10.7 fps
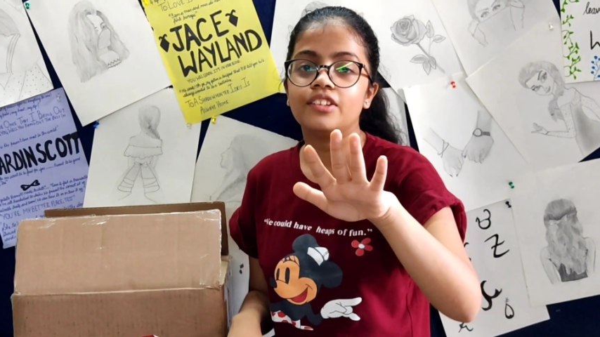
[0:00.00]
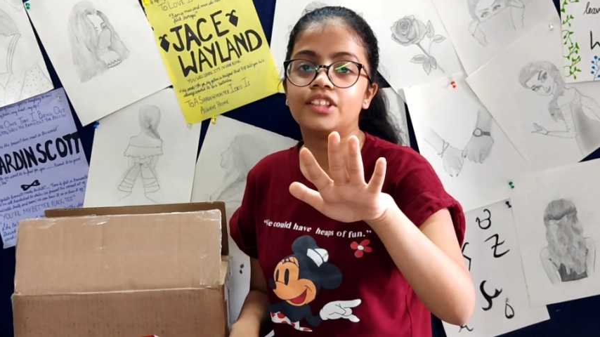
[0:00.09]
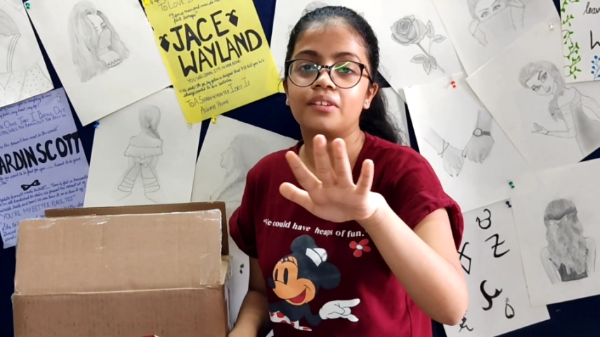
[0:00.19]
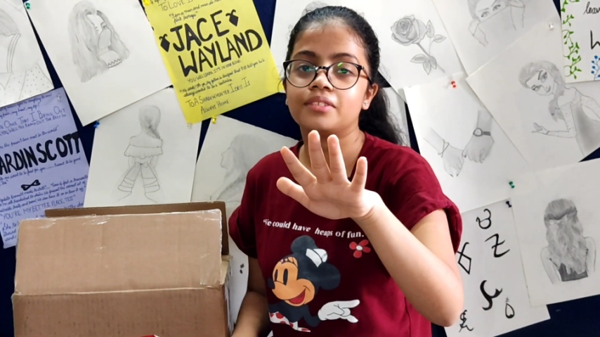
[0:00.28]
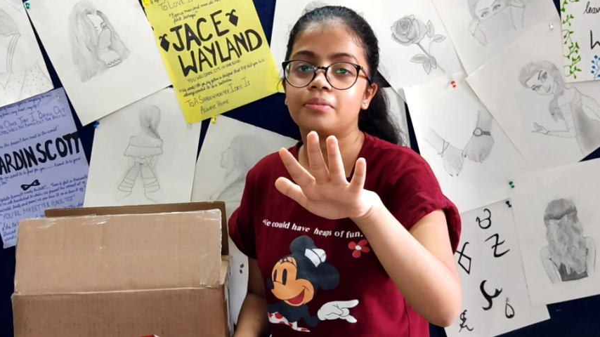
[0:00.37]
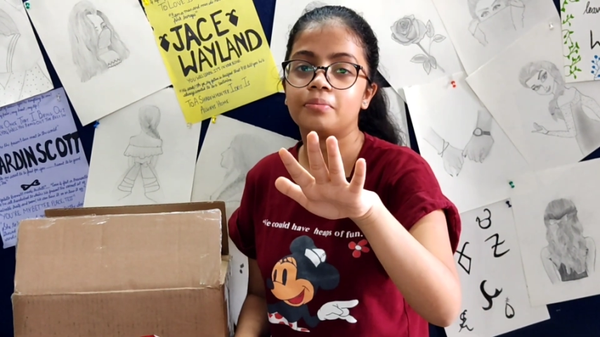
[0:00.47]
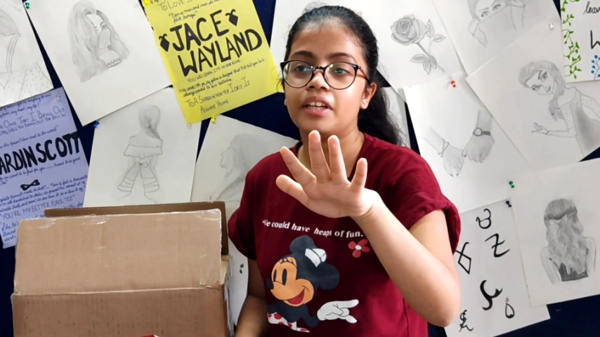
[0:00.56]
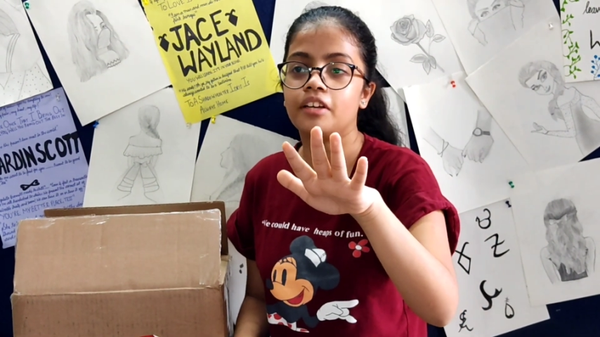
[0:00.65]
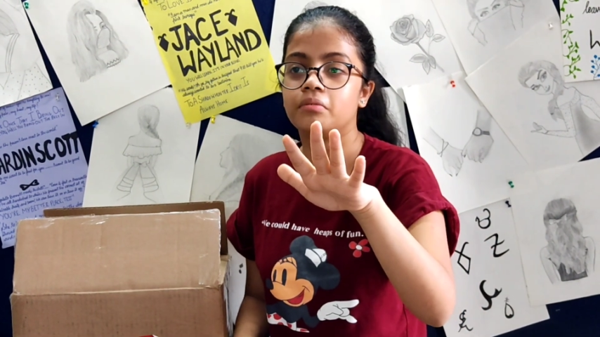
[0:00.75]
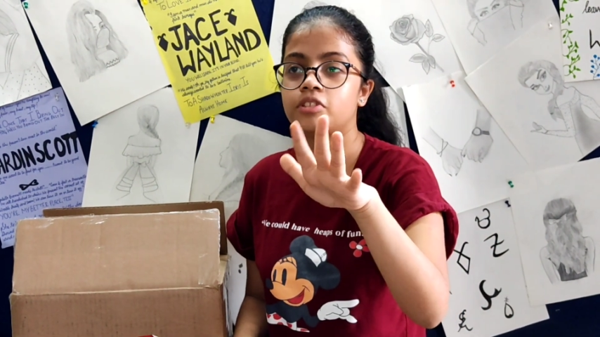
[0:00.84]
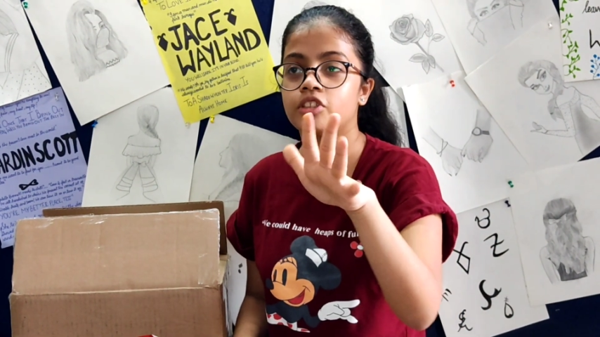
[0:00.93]
don't
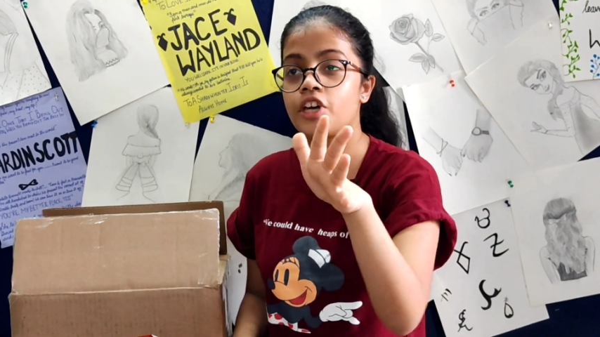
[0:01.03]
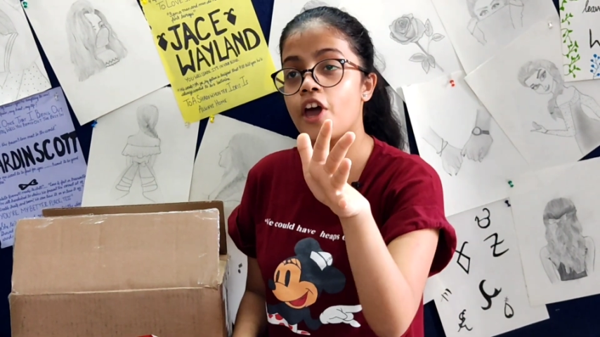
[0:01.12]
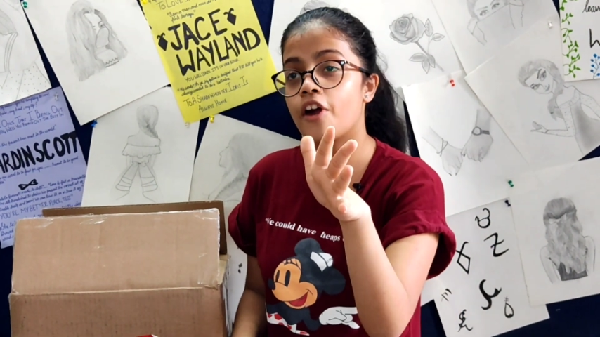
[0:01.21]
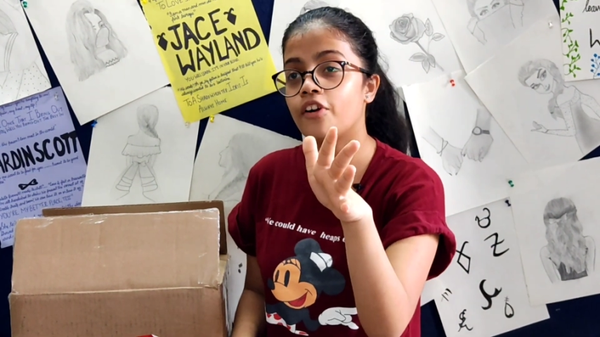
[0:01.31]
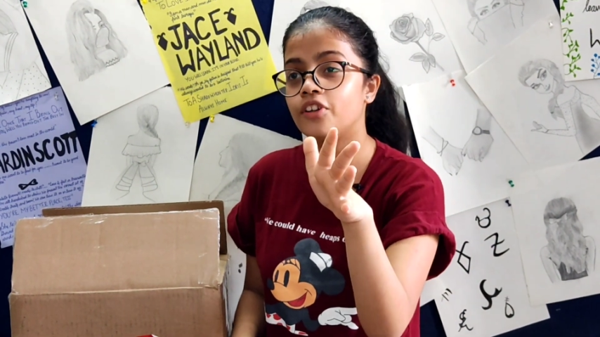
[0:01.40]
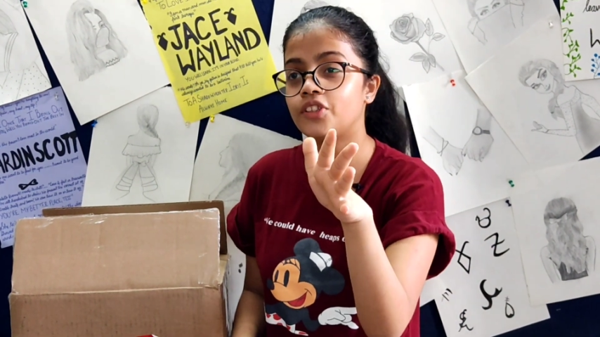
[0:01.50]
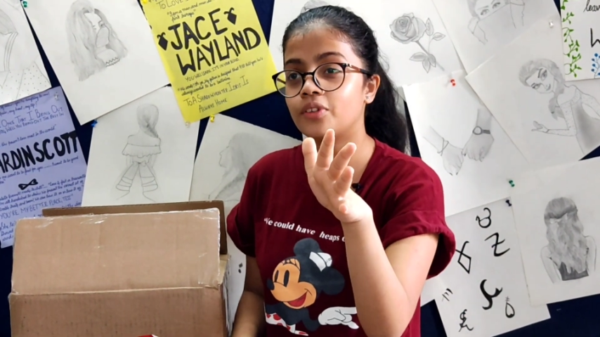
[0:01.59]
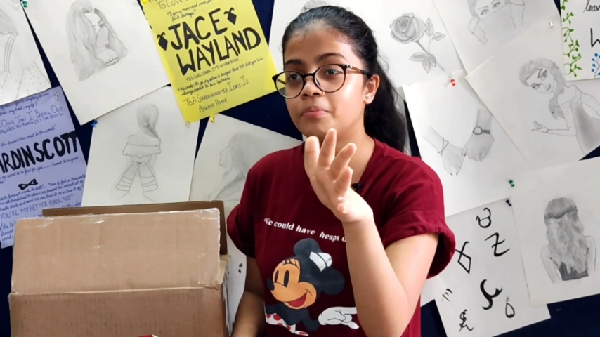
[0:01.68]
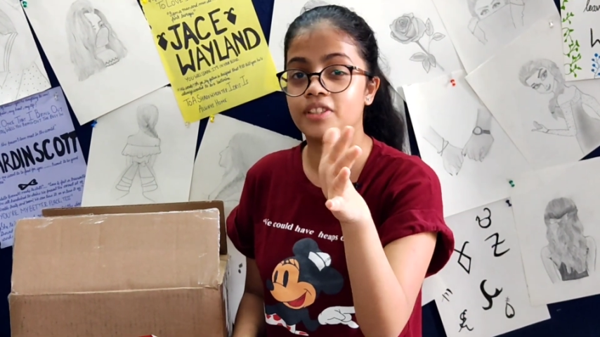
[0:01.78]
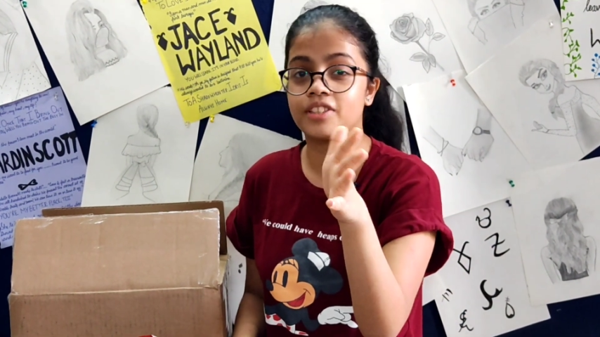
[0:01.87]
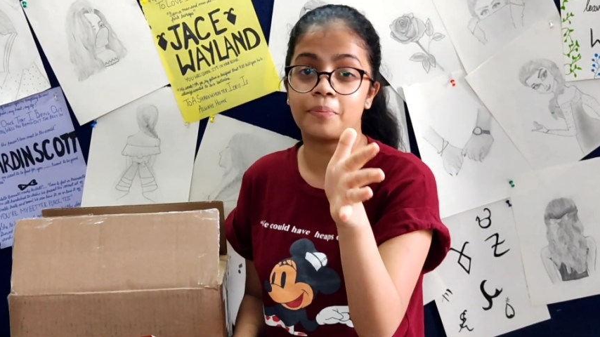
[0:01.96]
be scared or
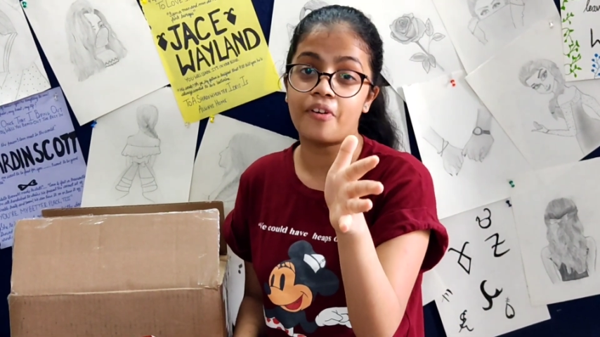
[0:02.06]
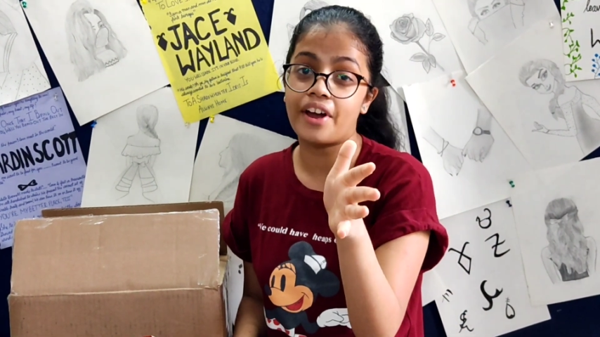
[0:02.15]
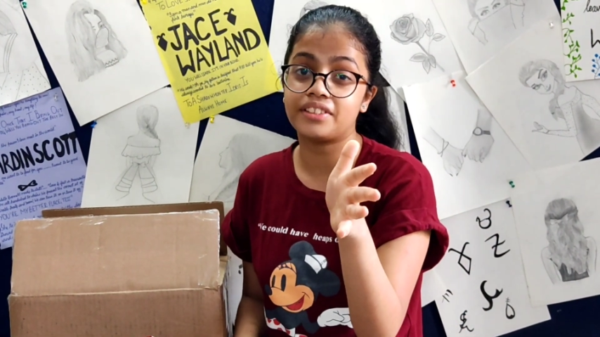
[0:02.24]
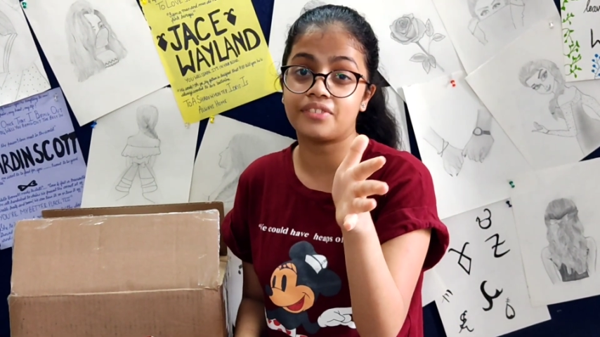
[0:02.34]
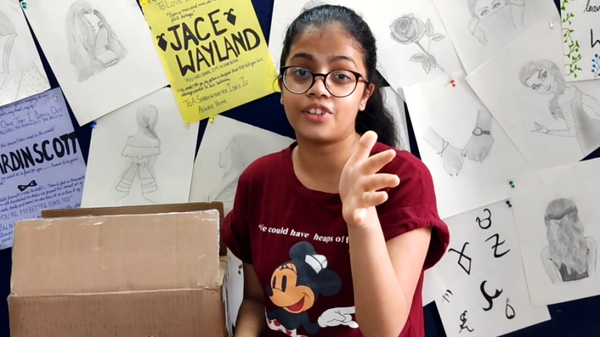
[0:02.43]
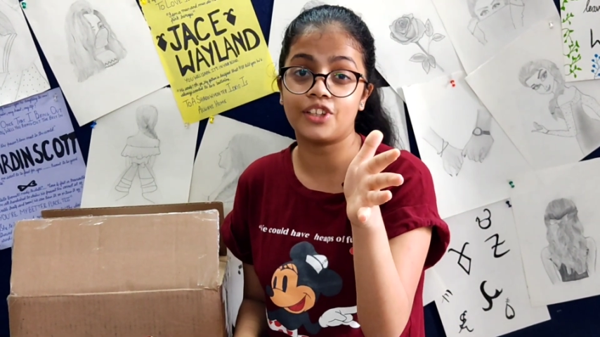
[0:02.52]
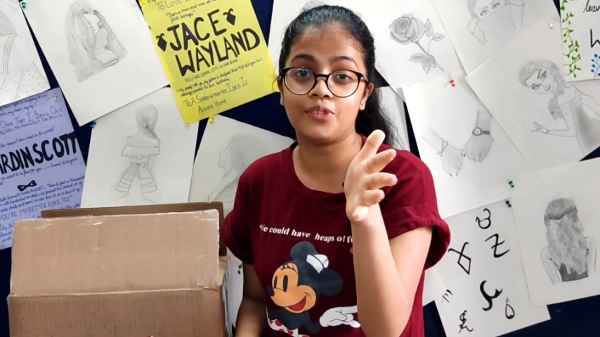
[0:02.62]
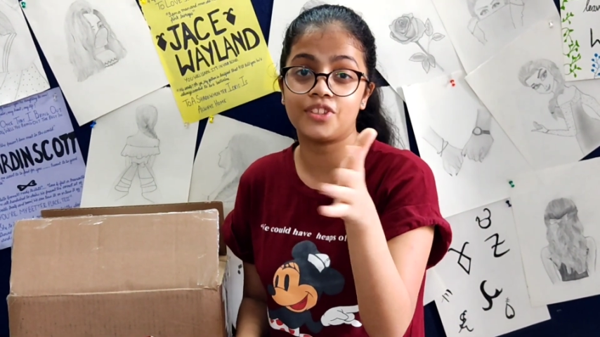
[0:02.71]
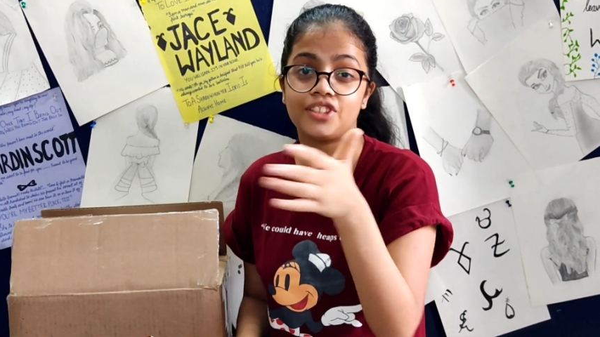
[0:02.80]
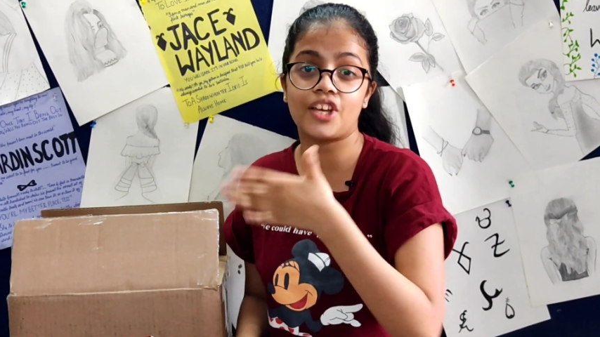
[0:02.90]
don't be surprised if I use